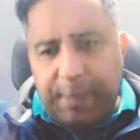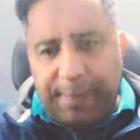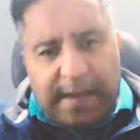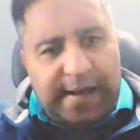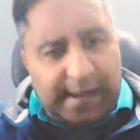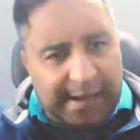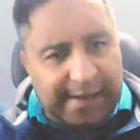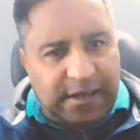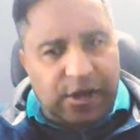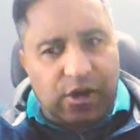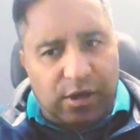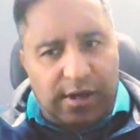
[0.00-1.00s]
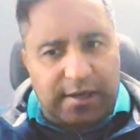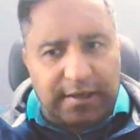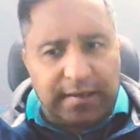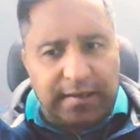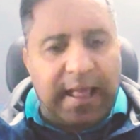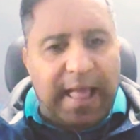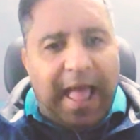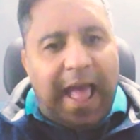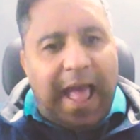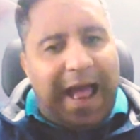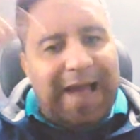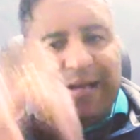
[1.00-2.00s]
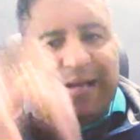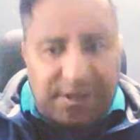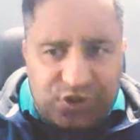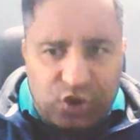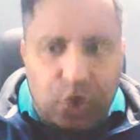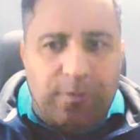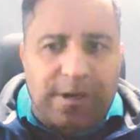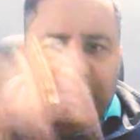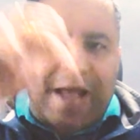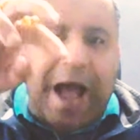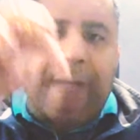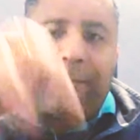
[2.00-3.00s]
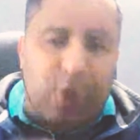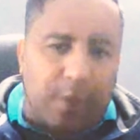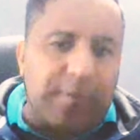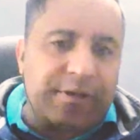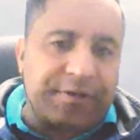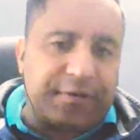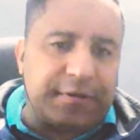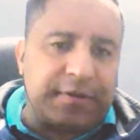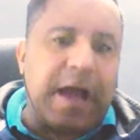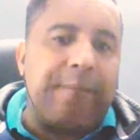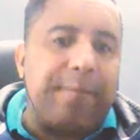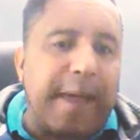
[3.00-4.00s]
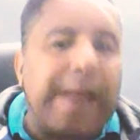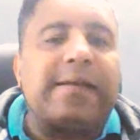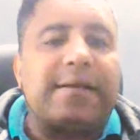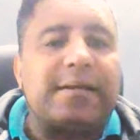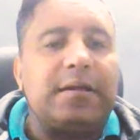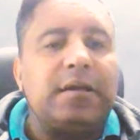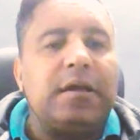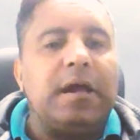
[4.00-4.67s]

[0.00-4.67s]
people are collecting your data. And consumers, I promise, I bet,